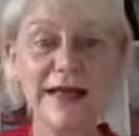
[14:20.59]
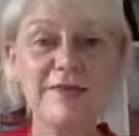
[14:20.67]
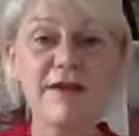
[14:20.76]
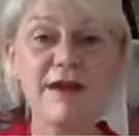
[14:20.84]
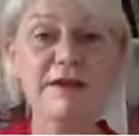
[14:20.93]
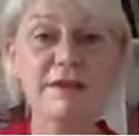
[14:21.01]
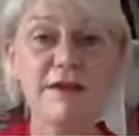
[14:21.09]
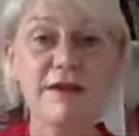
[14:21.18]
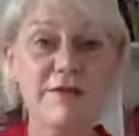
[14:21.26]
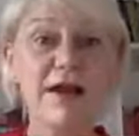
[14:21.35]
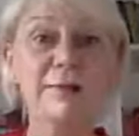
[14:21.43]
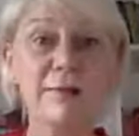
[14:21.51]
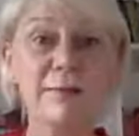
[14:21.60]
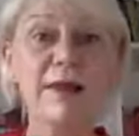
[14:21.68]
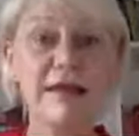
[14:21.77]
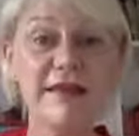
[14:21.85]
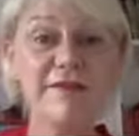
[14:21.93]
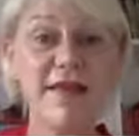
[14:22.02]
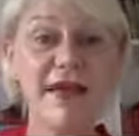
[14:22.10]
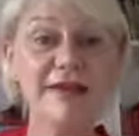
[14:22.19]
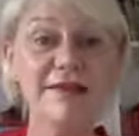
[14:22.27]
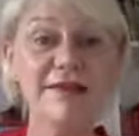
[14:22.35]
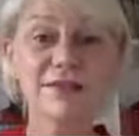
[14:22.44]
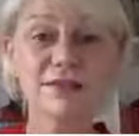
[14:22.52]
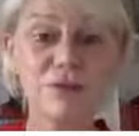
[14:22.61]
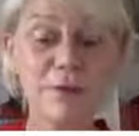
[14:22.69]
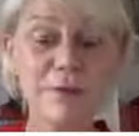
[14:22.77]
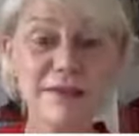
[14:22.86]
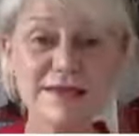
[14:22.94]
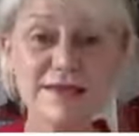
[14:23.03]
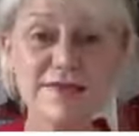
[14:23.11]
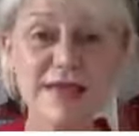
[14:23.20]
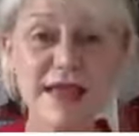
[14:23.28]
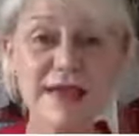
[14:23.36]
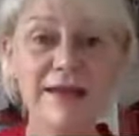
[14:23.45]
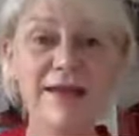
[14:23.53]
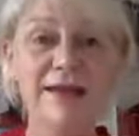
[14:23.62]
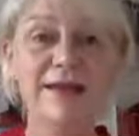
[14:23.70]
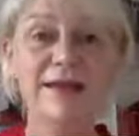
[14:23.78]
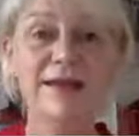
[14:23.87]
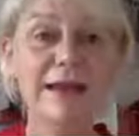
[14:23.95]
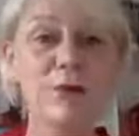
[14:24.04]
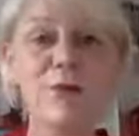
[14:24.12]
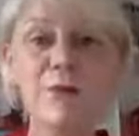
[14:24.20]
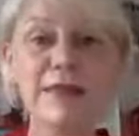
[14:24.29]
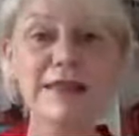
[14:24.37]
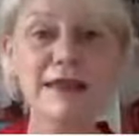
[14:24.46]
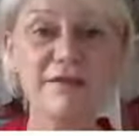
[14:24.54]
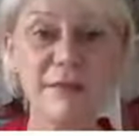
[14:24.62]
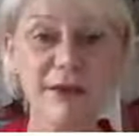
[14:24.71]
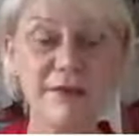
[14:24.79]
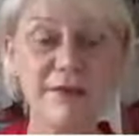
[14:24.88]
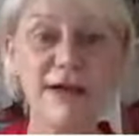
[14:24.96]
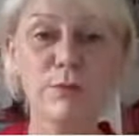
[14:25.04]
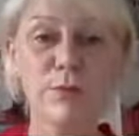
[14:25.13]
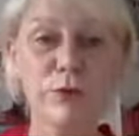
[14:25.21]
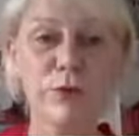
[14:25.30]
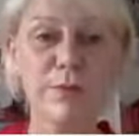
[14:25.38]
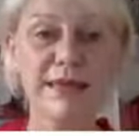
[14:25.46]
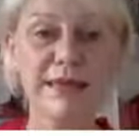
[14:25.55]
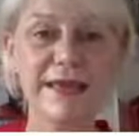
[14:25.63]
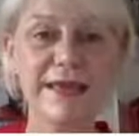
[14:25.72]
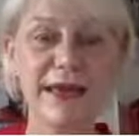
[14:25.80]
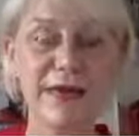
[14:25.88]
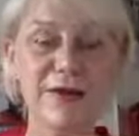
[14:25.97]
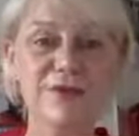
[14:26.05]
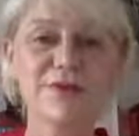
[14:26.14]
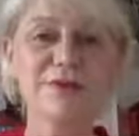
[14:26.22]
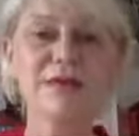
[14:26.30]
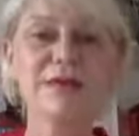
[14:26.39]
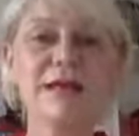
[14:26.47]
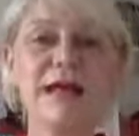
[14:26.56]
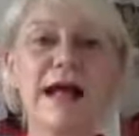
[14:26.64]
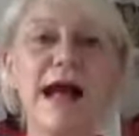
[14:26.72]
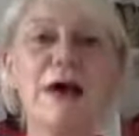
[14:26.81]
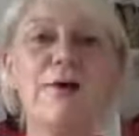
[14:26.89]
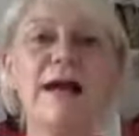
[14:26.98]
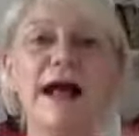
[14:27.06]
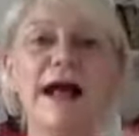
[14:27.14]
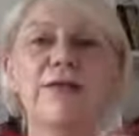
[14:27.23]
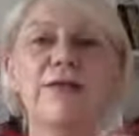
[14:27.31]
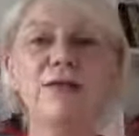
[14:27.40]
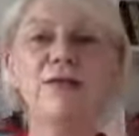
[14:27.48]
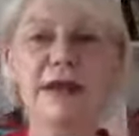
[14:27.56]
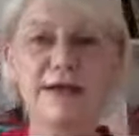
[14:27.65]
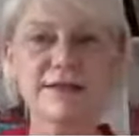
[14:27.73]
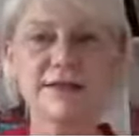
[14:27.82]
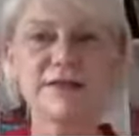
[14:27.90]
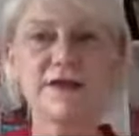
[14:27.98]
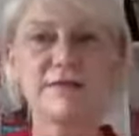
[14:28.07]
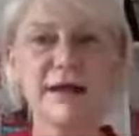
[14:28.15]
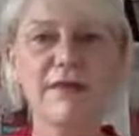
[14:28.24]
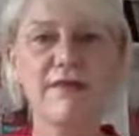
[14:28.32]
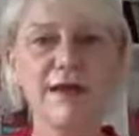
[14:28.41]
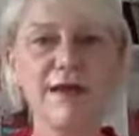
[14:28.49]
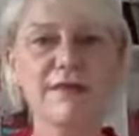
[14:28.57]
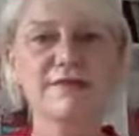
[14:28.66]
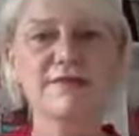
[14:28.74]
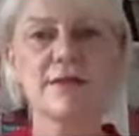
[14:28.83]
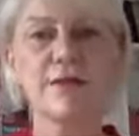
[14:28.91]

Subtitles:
And if I believed that and stopped myself then, that would be the end of my career. I would not be here now. So it's like, how can you dance around that?